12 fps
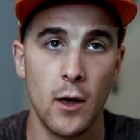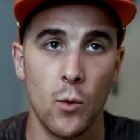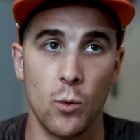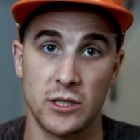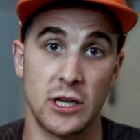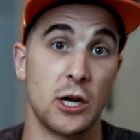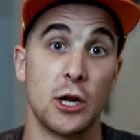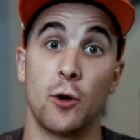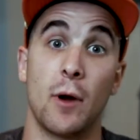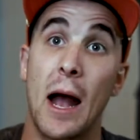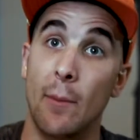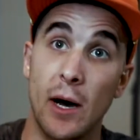Was I going to
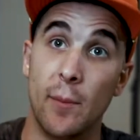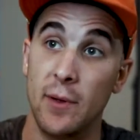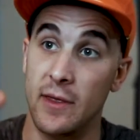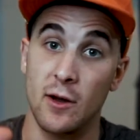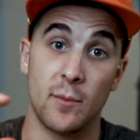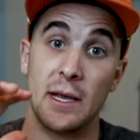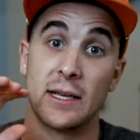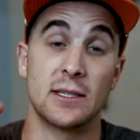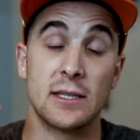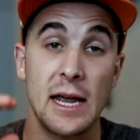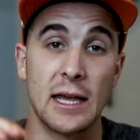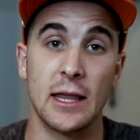grab up and there be a
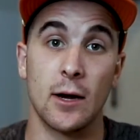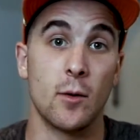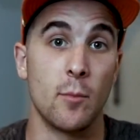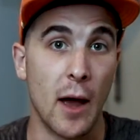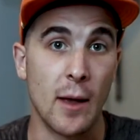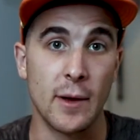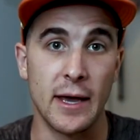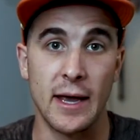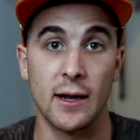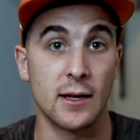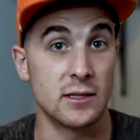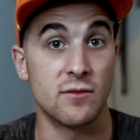snake there and bite my
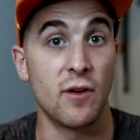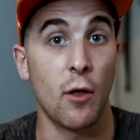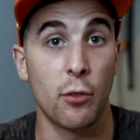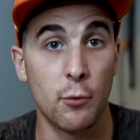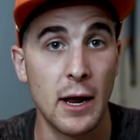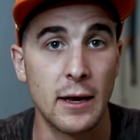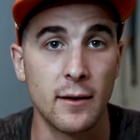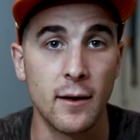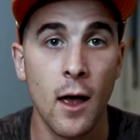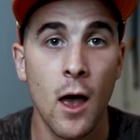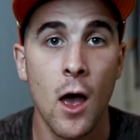hand because it felt threatened?